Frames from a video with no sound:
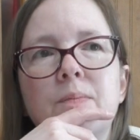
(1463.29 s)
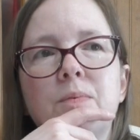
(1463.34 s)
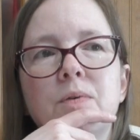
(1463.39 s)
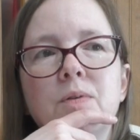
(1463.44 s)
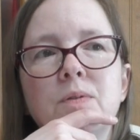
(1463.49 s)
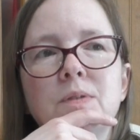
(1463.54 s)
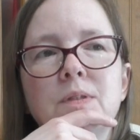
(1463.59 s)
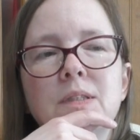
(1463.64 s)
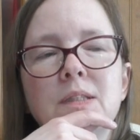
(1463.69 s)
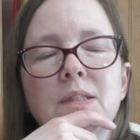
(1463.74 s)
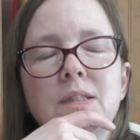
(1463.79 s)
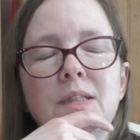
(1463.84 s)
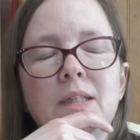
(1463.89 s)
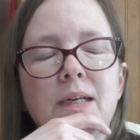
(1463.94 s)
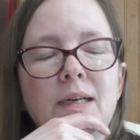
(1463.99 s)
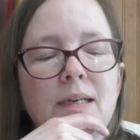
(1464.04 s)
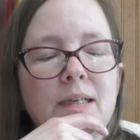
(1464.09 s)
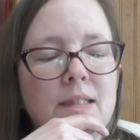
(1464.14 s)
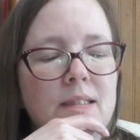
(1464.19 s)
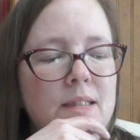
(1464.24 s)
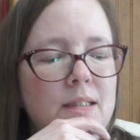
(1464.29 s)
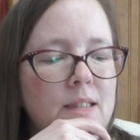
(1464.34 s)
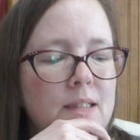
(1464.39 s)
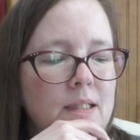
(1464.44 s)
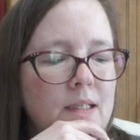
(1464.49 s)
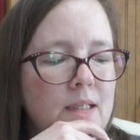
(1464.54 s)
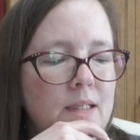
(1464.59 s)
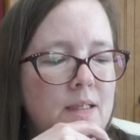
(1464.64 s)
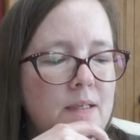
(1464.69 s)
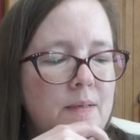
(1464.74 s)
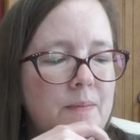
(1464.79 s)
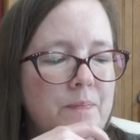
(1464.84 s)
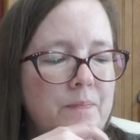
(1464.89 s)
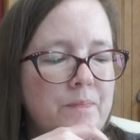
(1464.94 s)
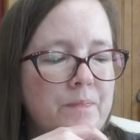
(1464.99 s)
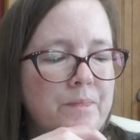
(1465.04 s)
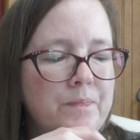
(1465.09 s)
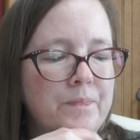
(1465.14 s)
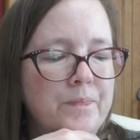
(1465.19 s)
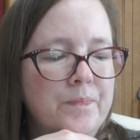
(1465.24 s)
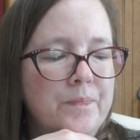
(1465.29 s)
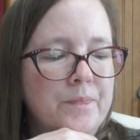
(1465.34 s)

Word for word: posted that I